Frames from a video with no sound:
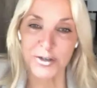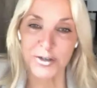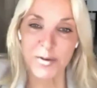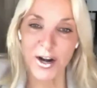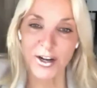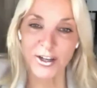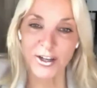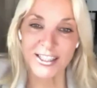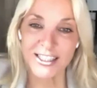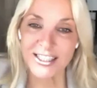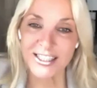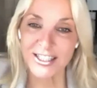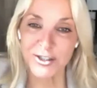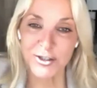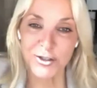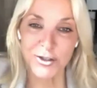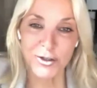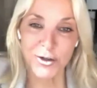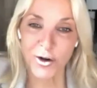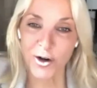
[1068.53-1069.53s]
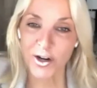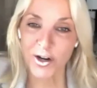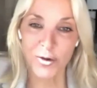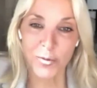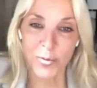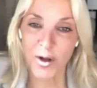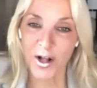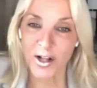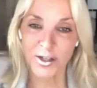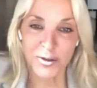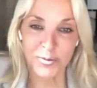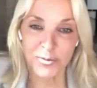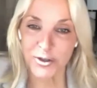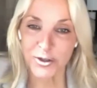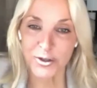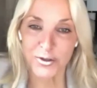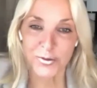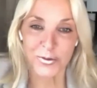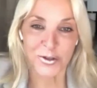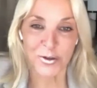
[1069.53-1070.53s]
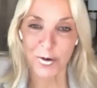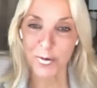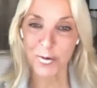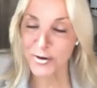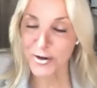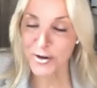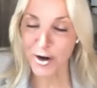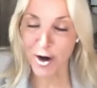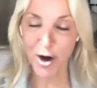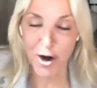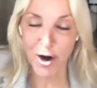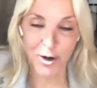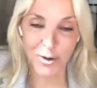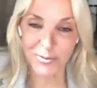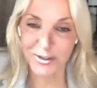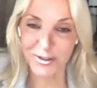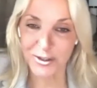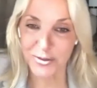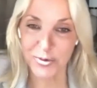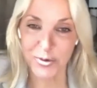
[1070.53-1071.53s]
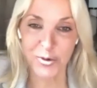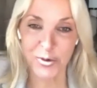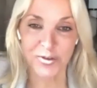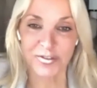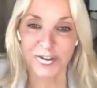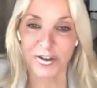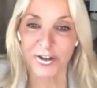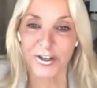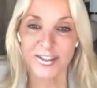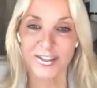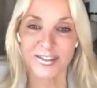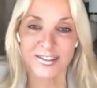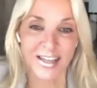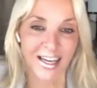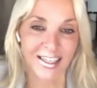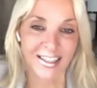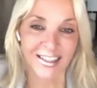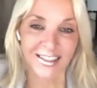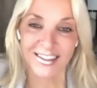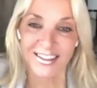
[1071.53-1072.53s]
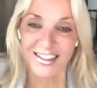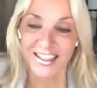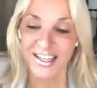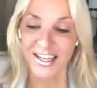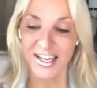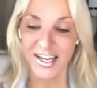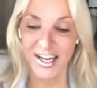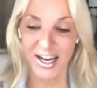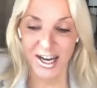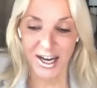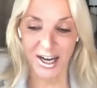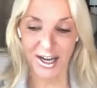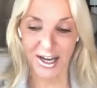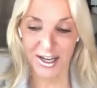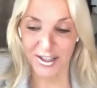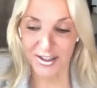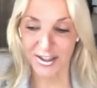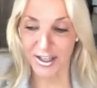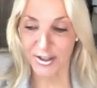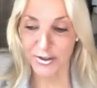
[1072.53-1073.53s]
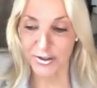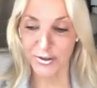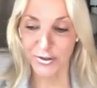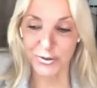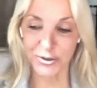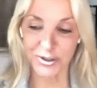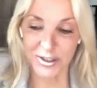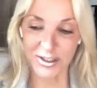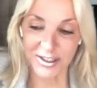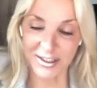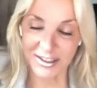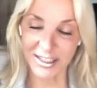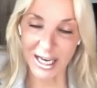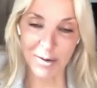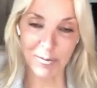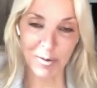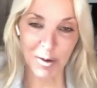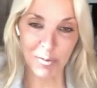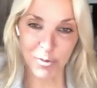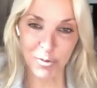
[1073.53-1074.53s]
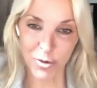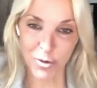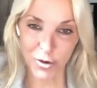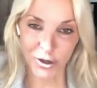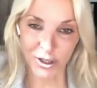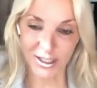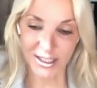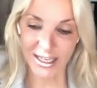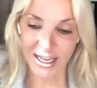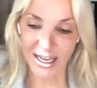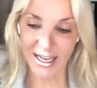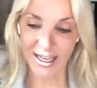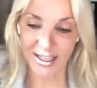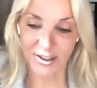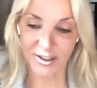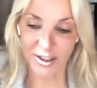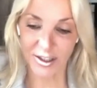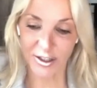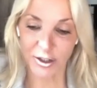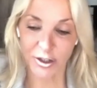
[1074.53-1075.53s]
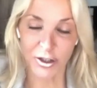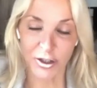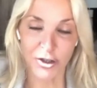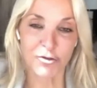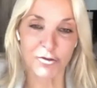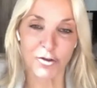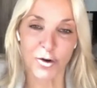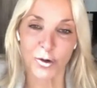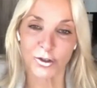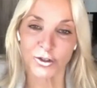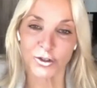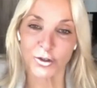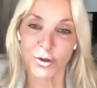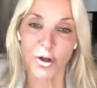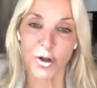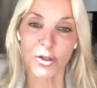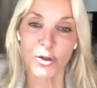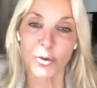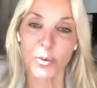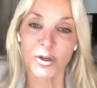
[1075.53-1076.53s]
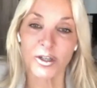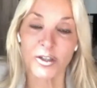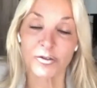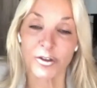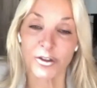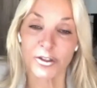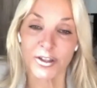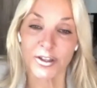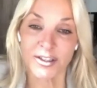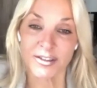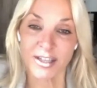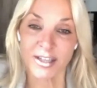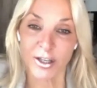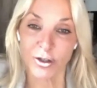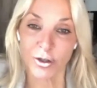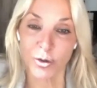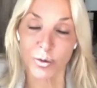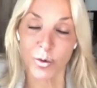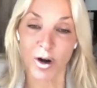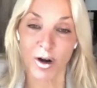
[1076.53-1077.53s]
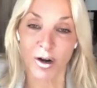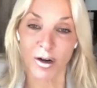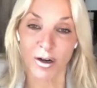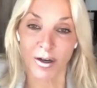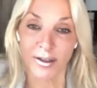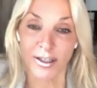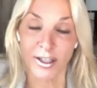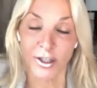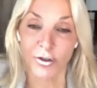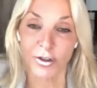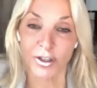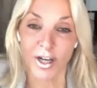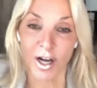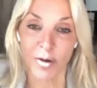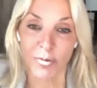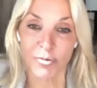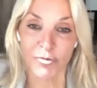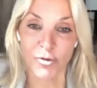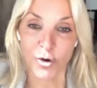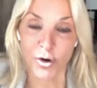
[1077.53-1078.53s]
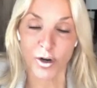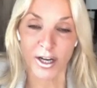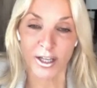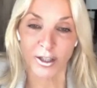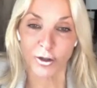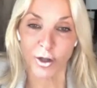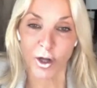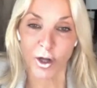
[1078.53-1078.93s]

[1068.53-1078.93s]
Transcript: Americans in New York welcome you with open arms, and we're very excited that you came on board, and looking forward to all the wonderful things that you are gearing up for and